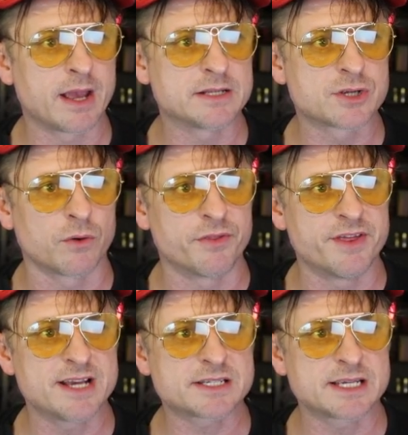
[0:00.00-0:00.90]
so
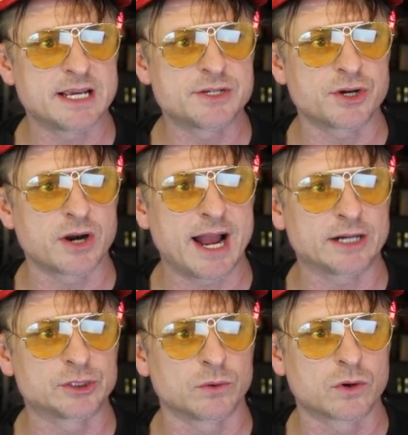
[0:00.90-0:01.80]
this is your
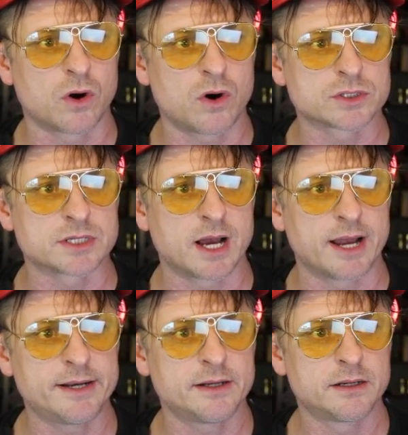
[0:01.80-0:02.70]
actual call
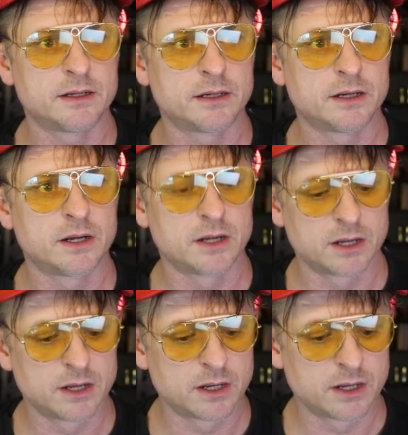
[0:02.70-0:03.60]
sign.
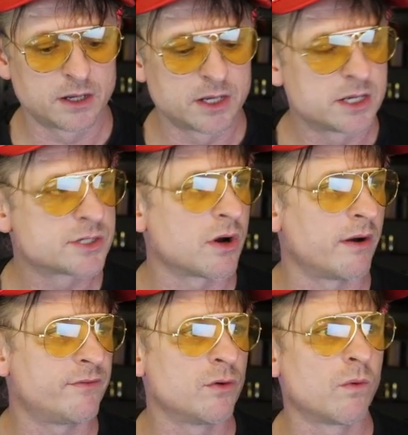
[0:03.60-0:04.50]
So
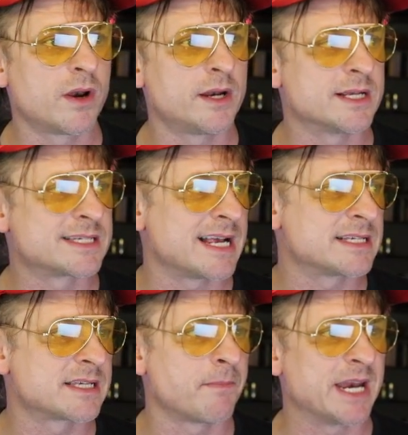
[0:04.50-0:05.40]
if you wanted to send
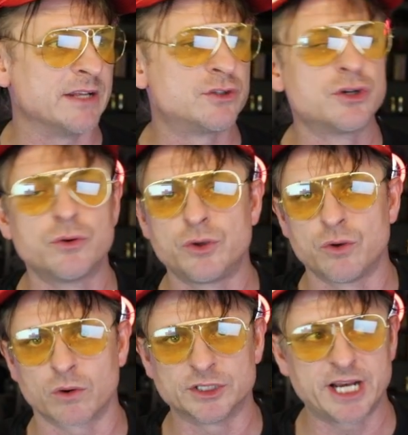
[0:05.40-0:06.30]
somebody to
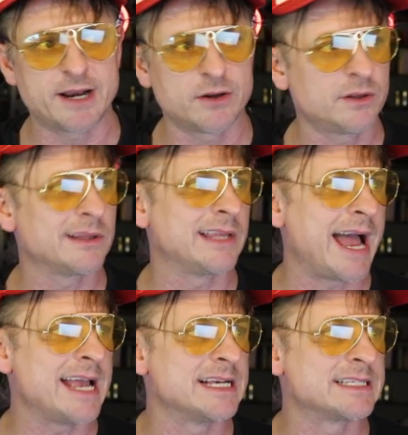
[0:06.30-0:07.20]
your channel,
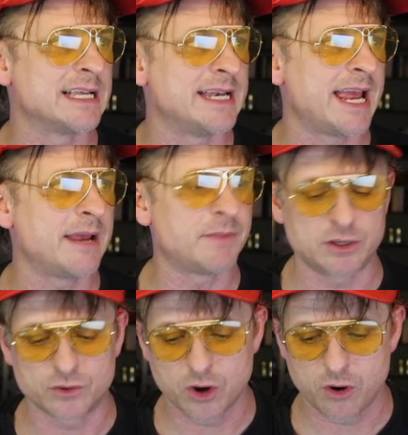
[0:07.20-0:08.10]
that is the name that
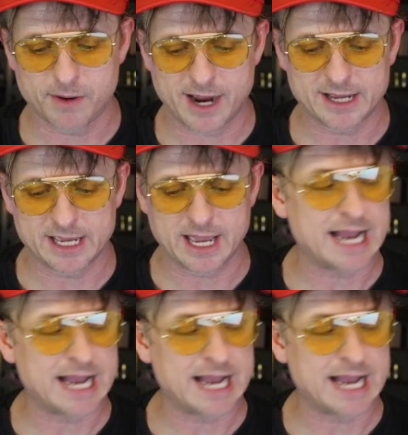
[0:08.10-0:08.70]
you go by. It